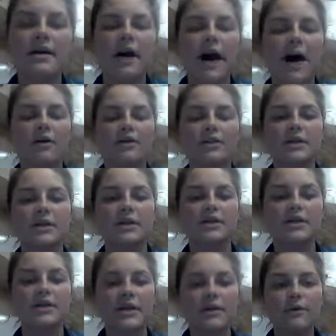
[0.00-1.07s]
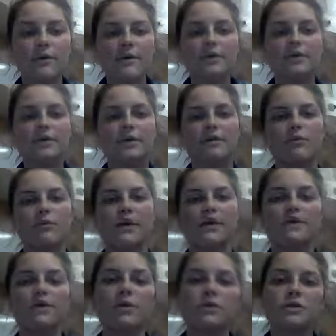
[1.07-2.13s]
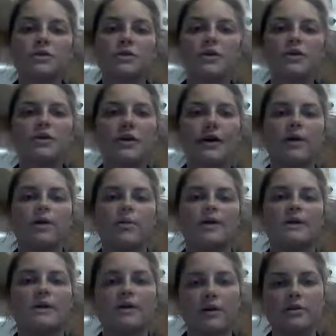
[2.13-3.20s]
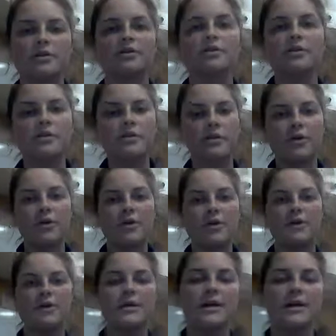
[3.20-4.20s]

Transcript: how to distinguish what is cultural and what is non-cultural,